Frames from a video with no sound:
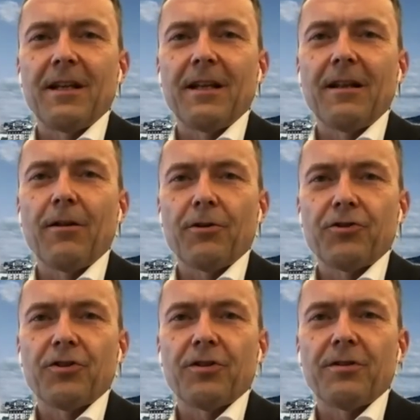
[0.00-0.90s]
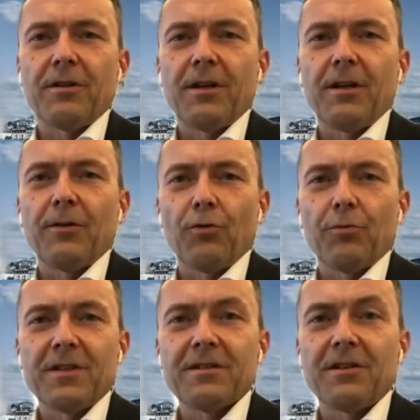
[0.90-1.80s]
in a larger
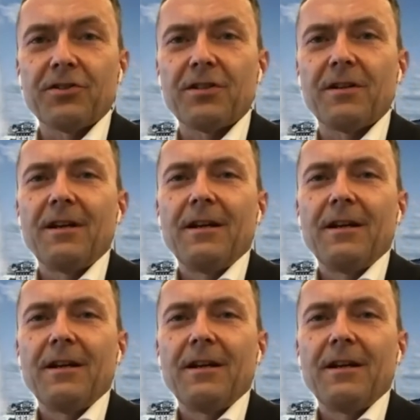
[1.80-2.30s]
norm discussion.